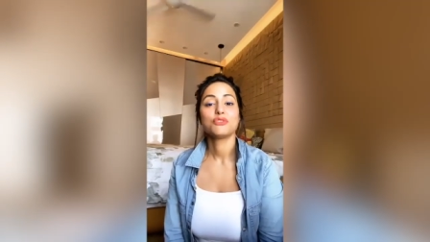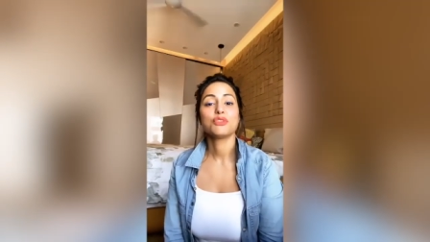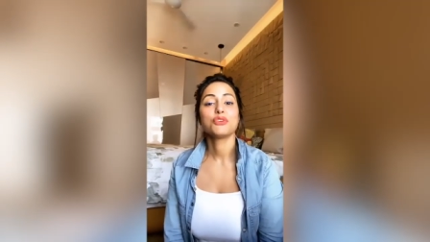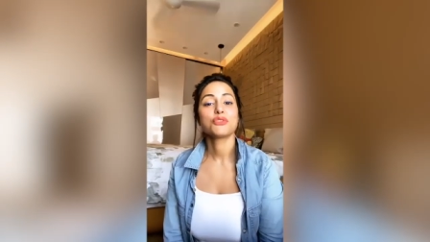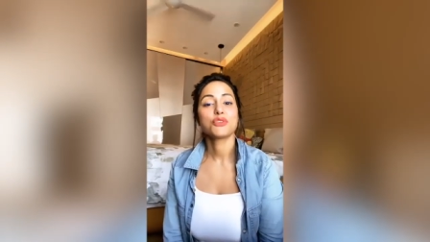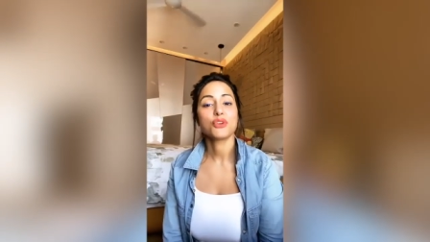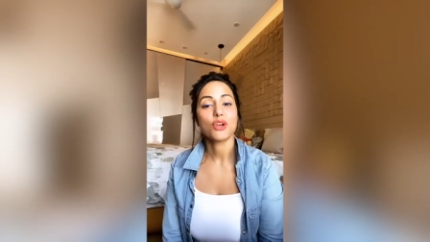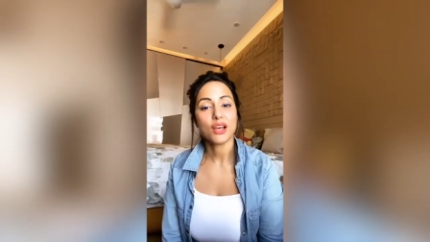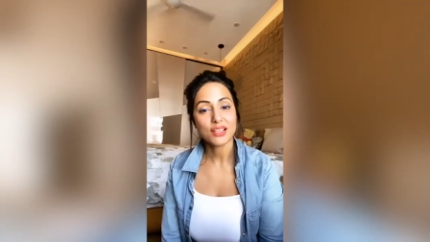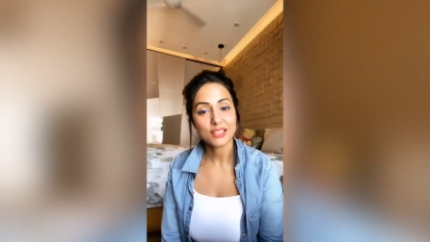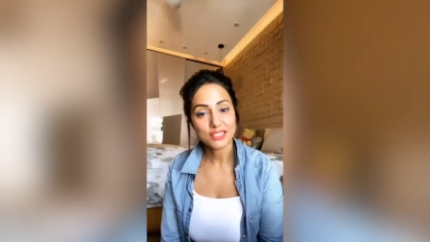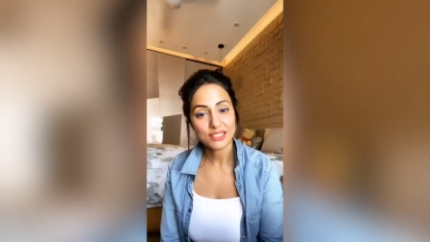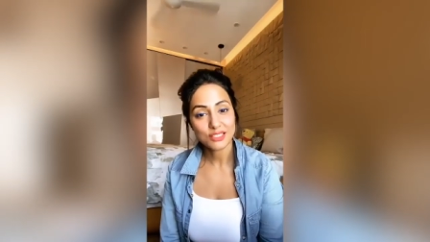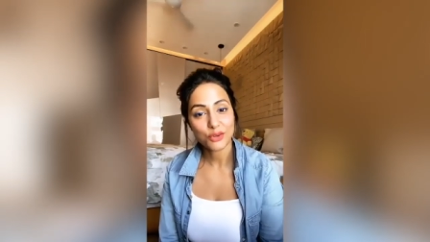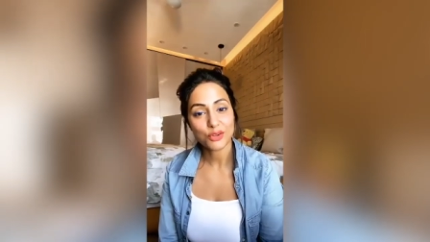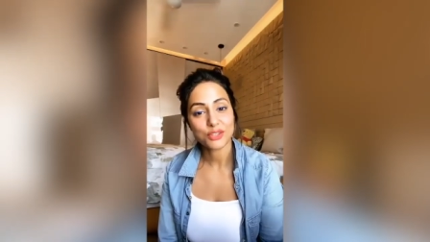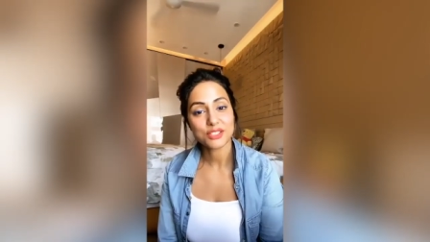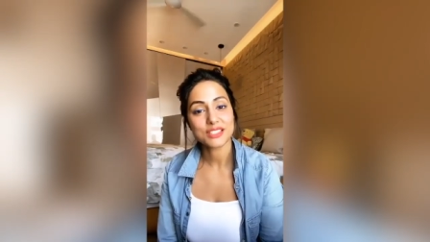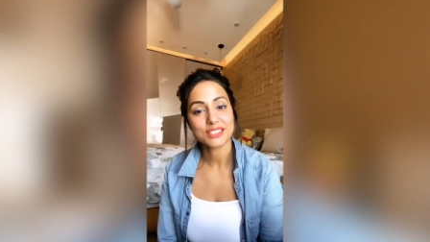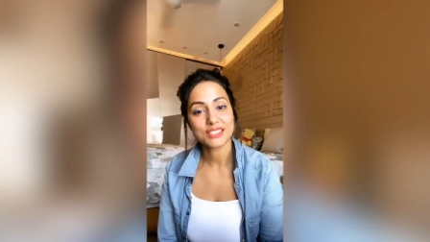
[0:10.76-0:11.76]
we were
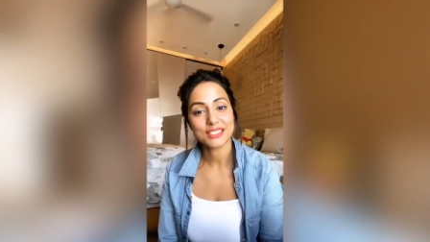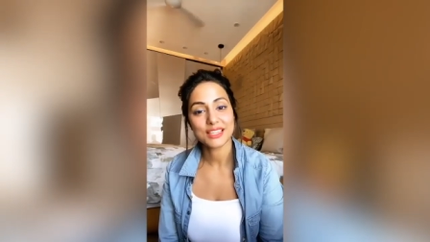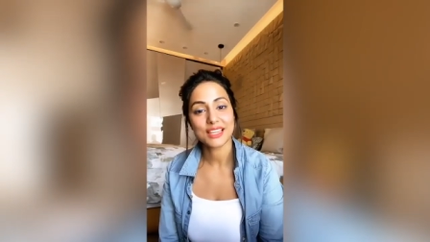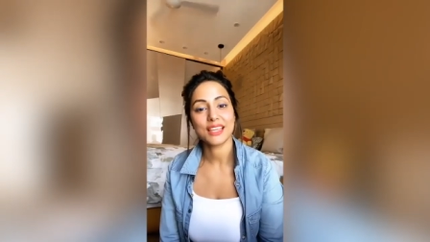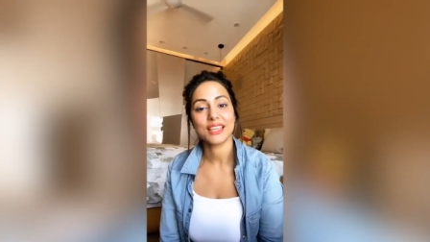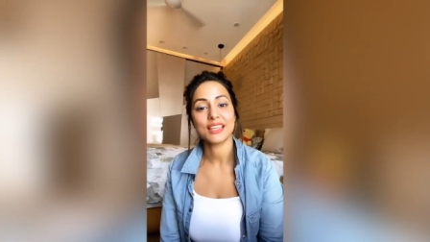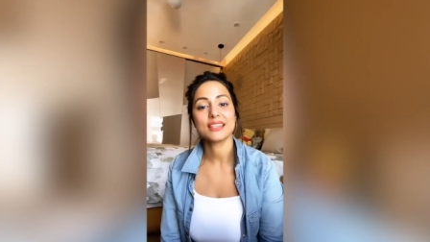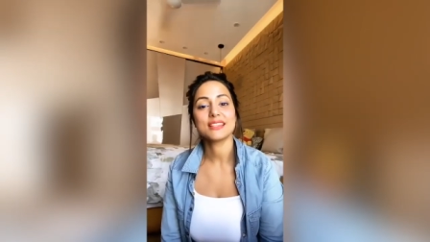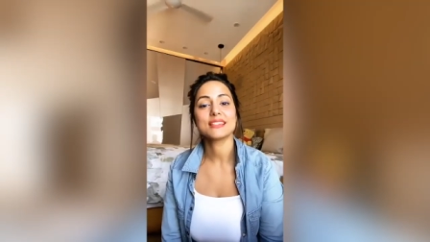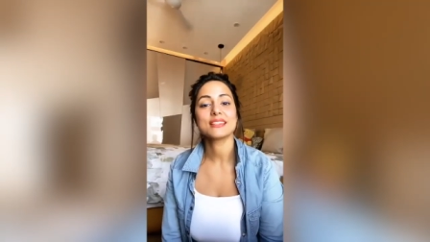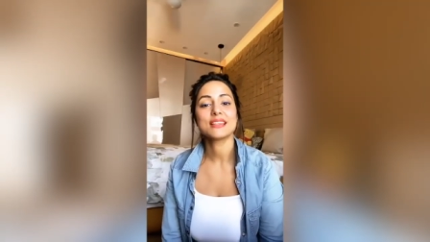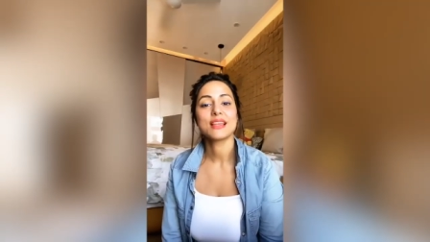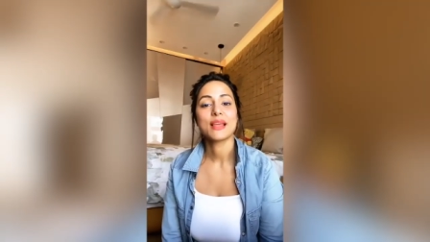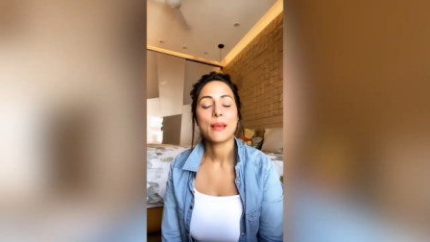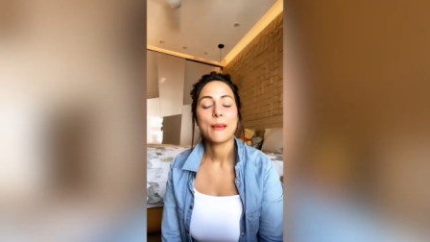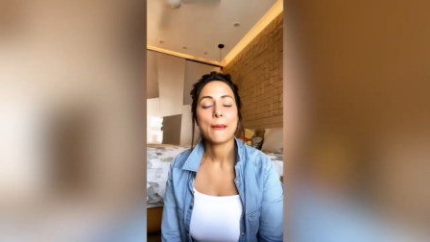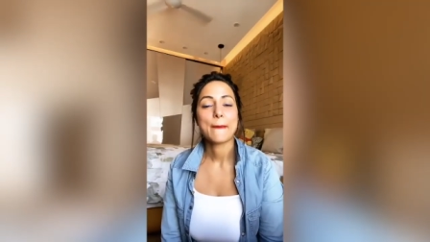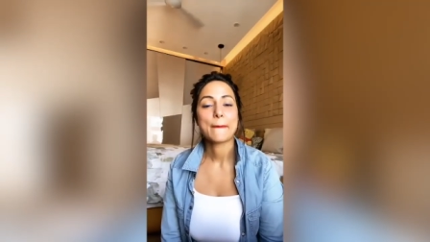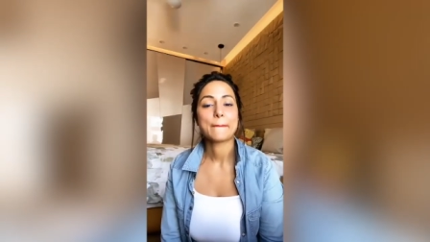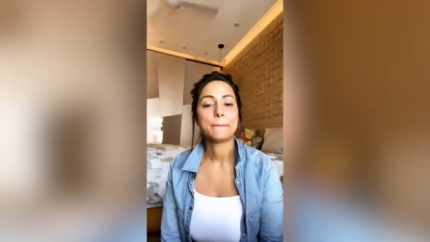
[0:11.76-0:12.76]
asked on stage
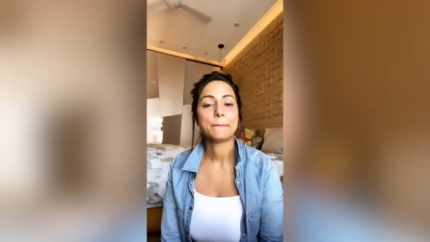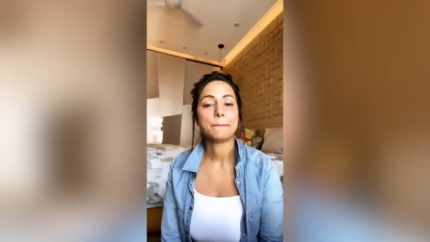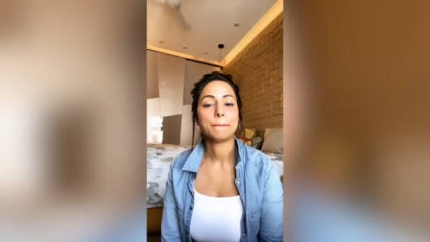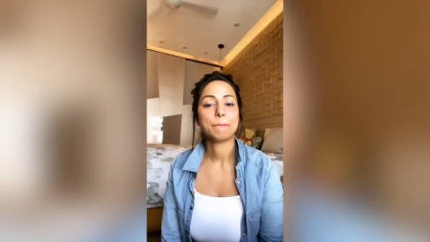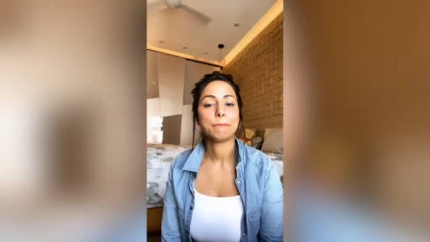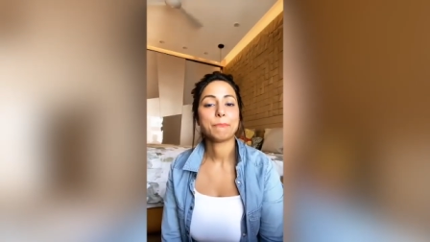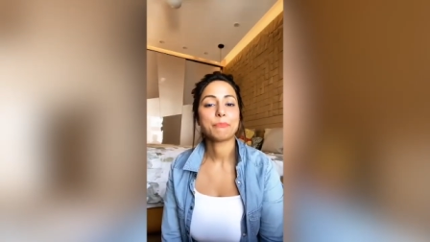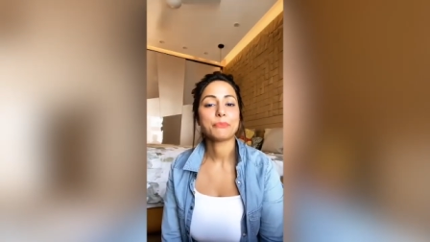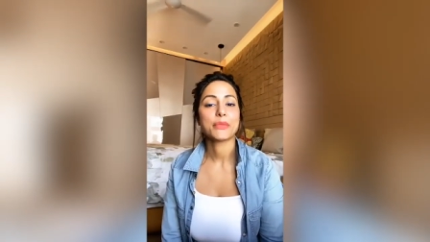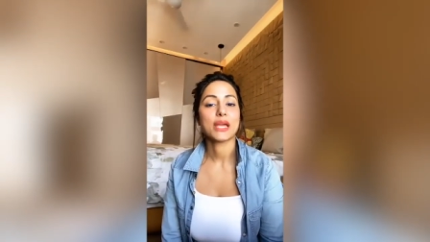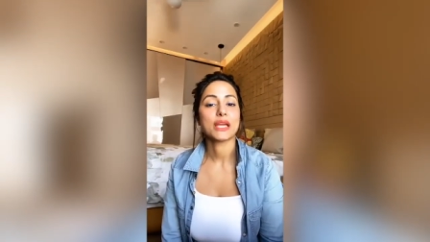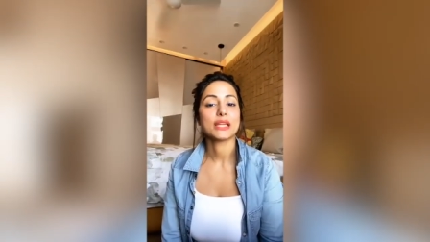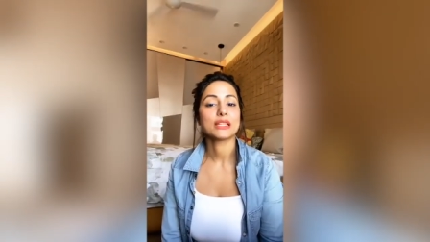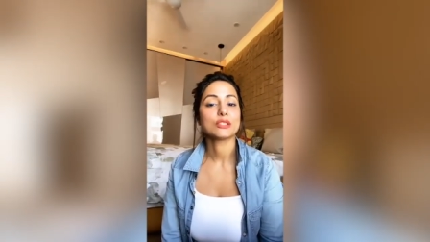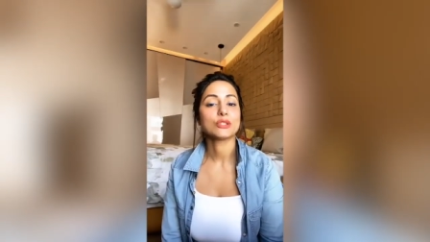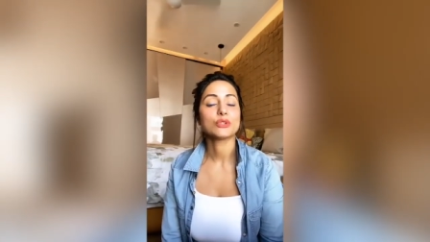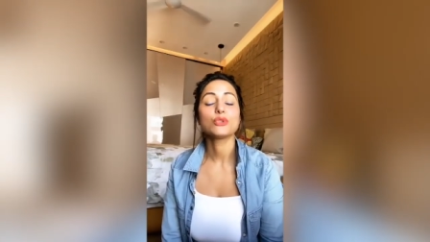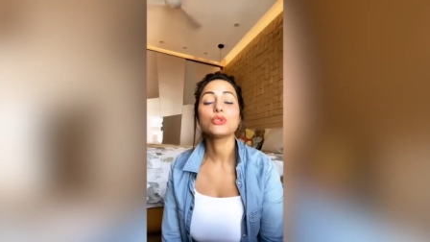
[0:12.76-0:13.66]
that